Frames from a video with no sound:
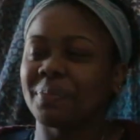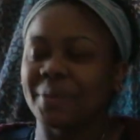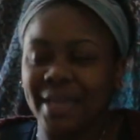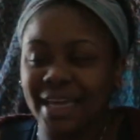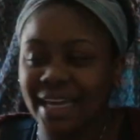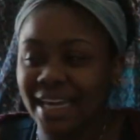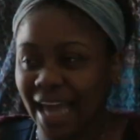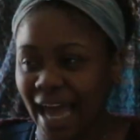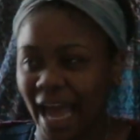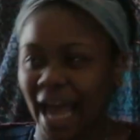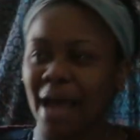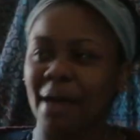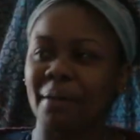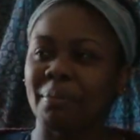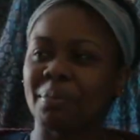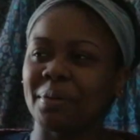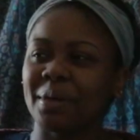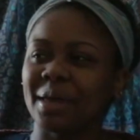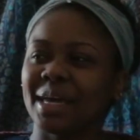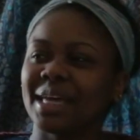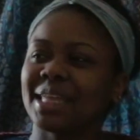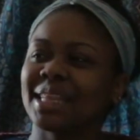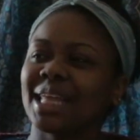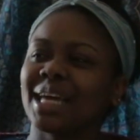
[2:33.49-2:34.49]
being
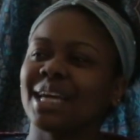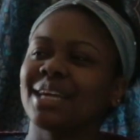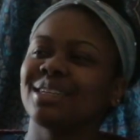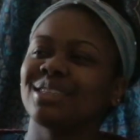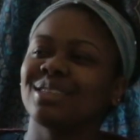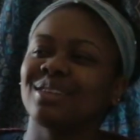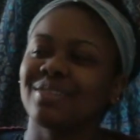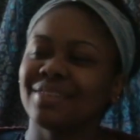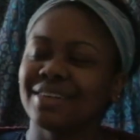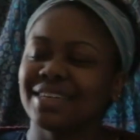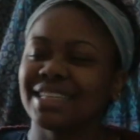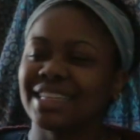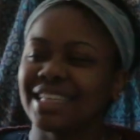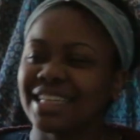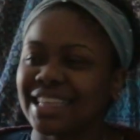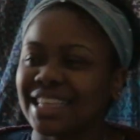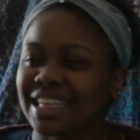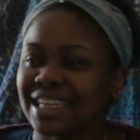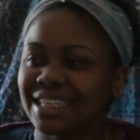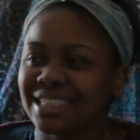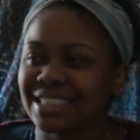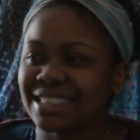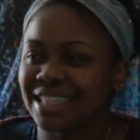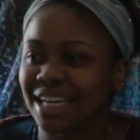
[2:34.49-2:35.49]
happy and, like, doing the
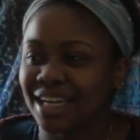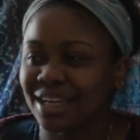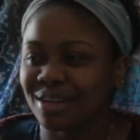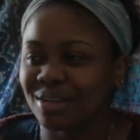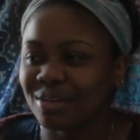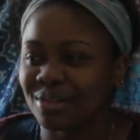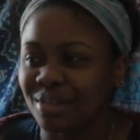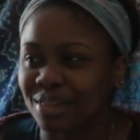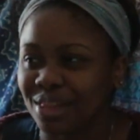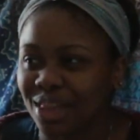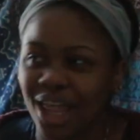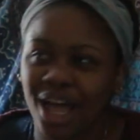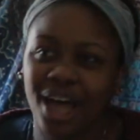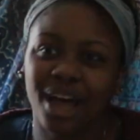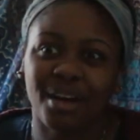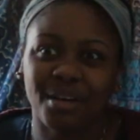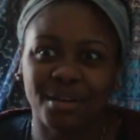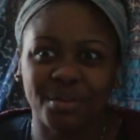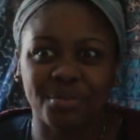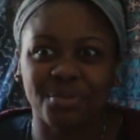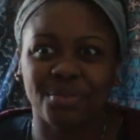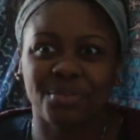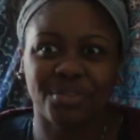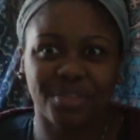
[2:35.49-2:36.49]
things that you
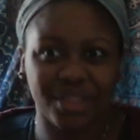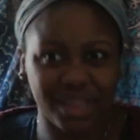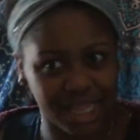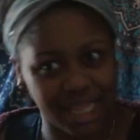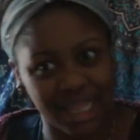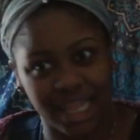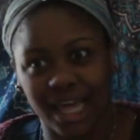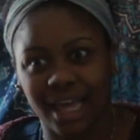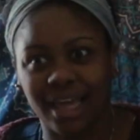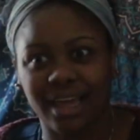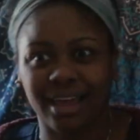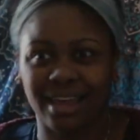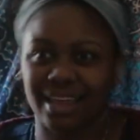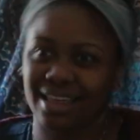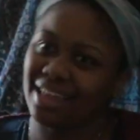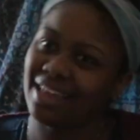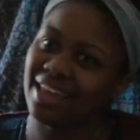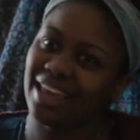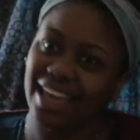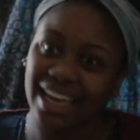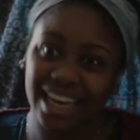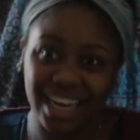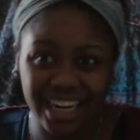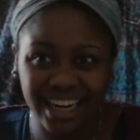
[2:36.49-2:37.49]
love, like
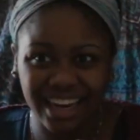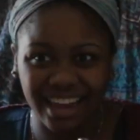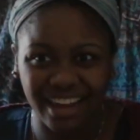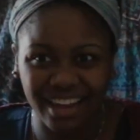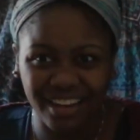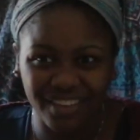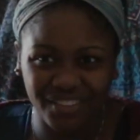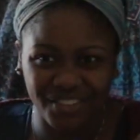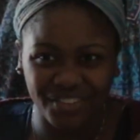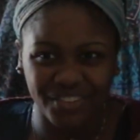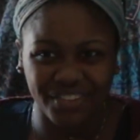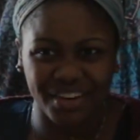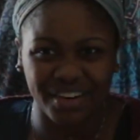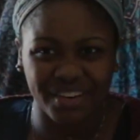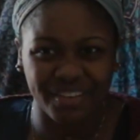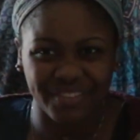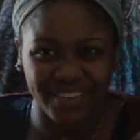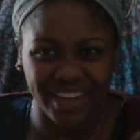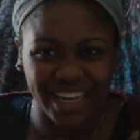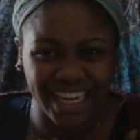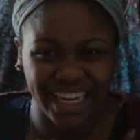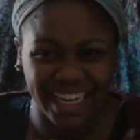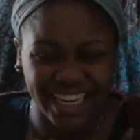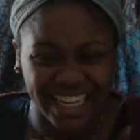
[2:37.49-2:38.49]
eating, for
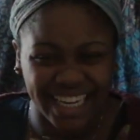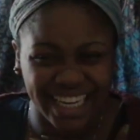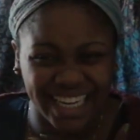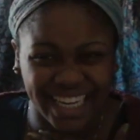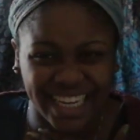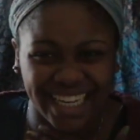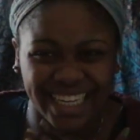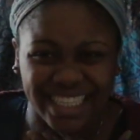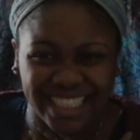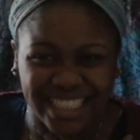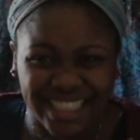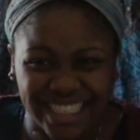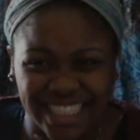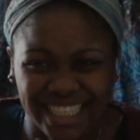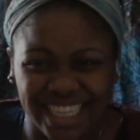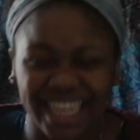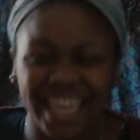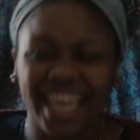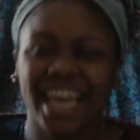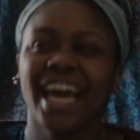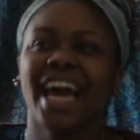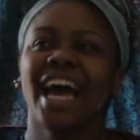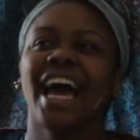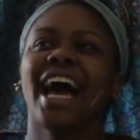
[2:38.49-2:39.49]
me,
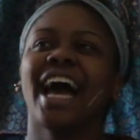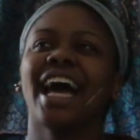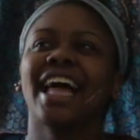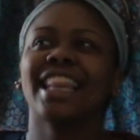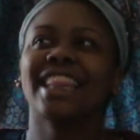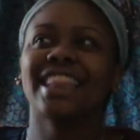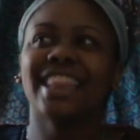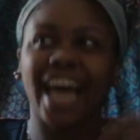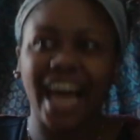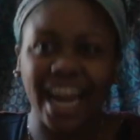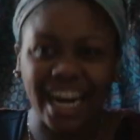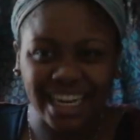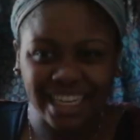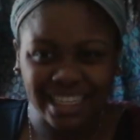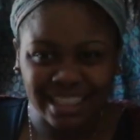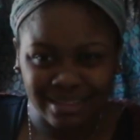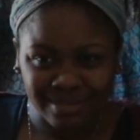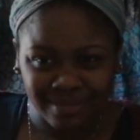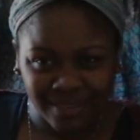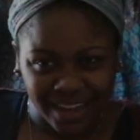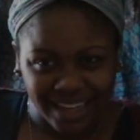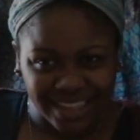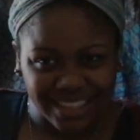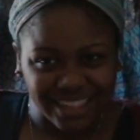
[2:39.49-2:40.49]
that is
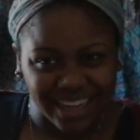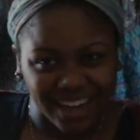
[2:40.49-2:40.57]
my